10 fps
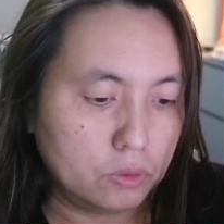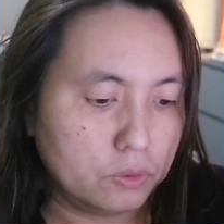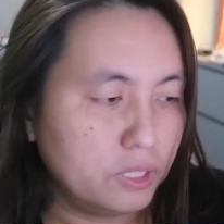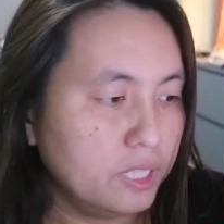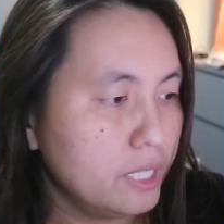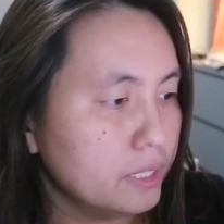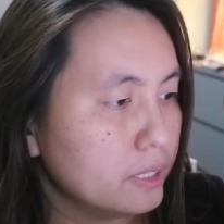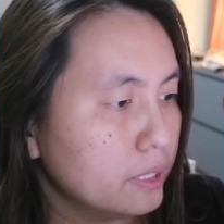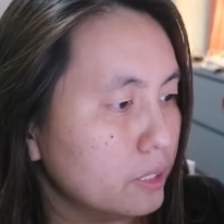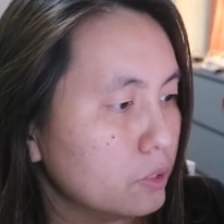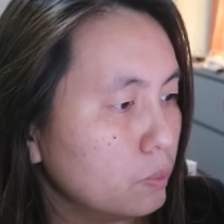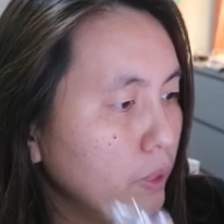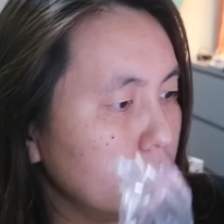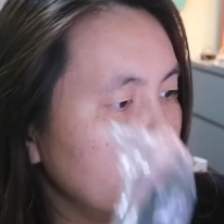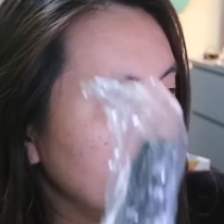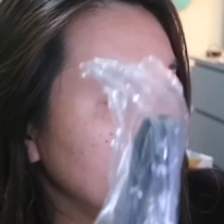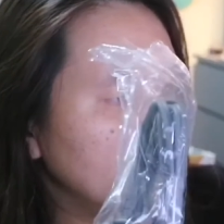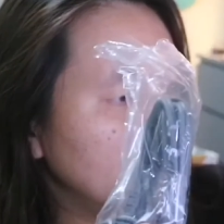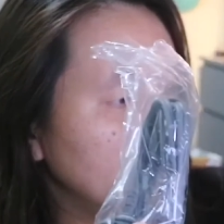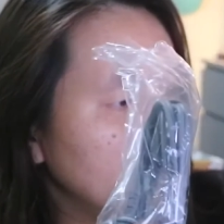So this is what they
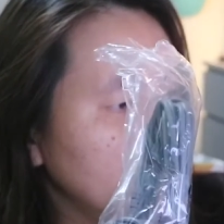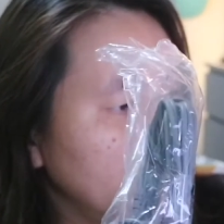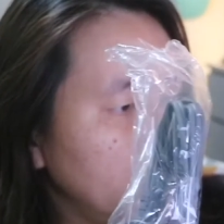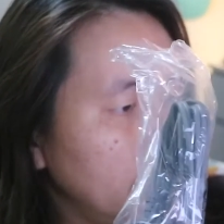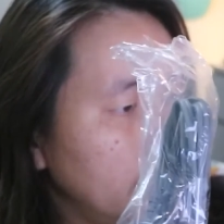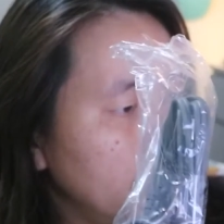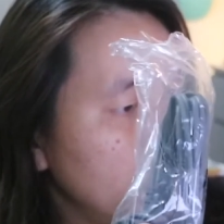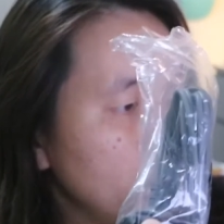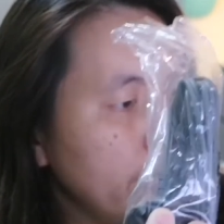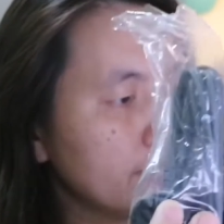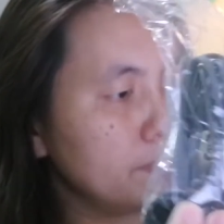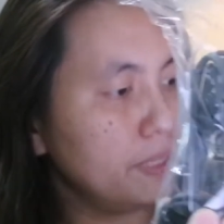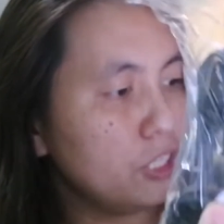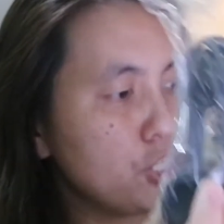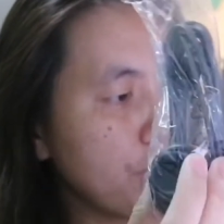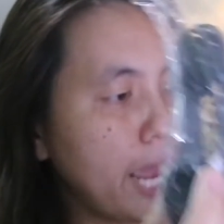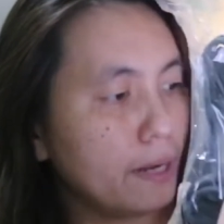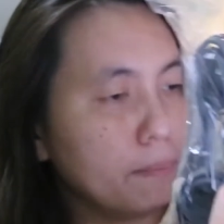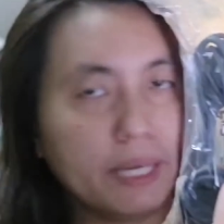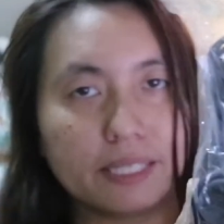call a USB
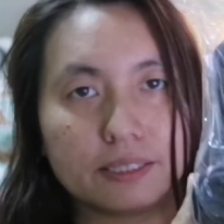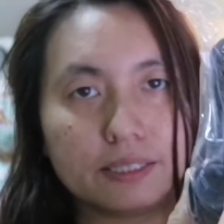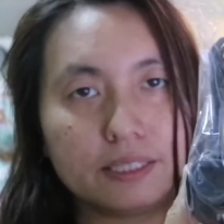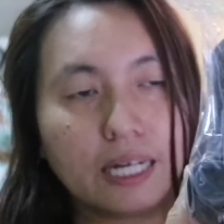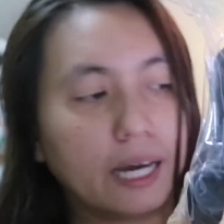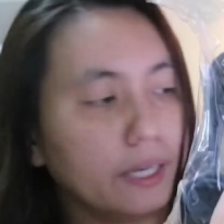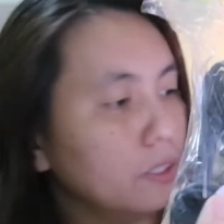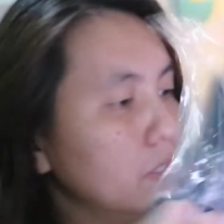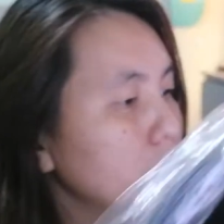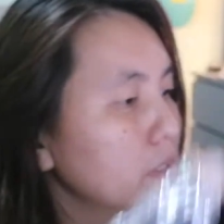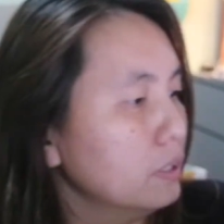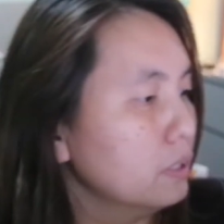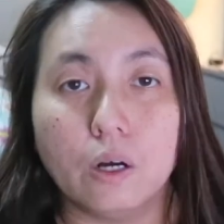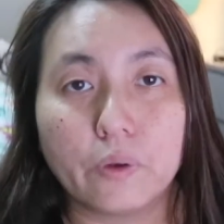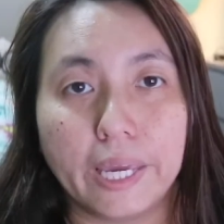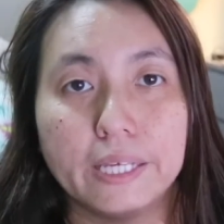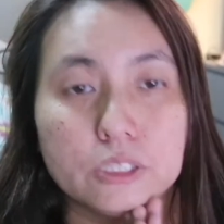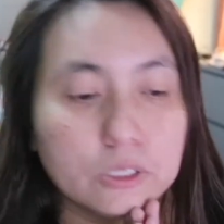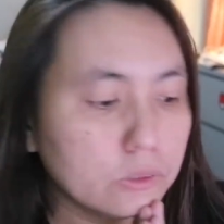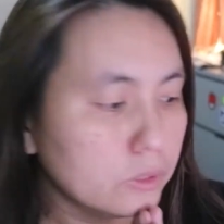chat mix dial. Okay,
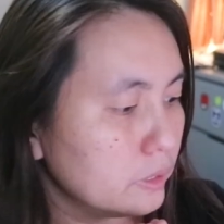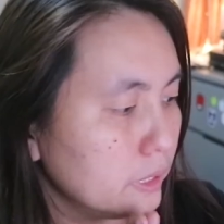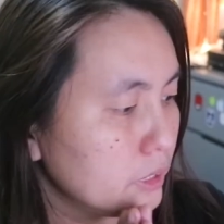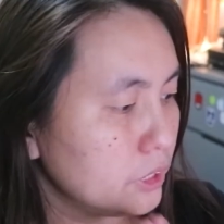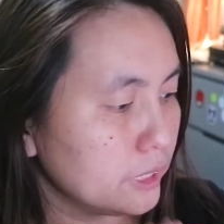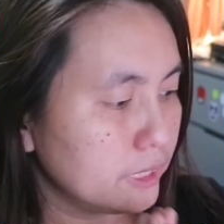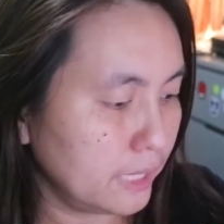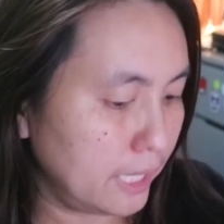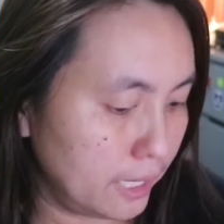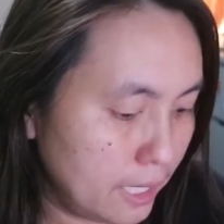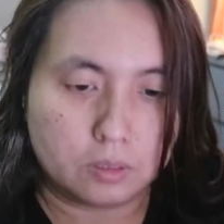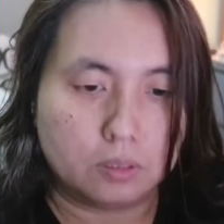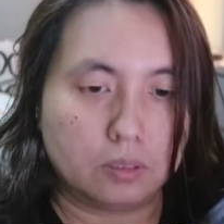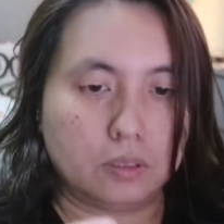so let's just set it up.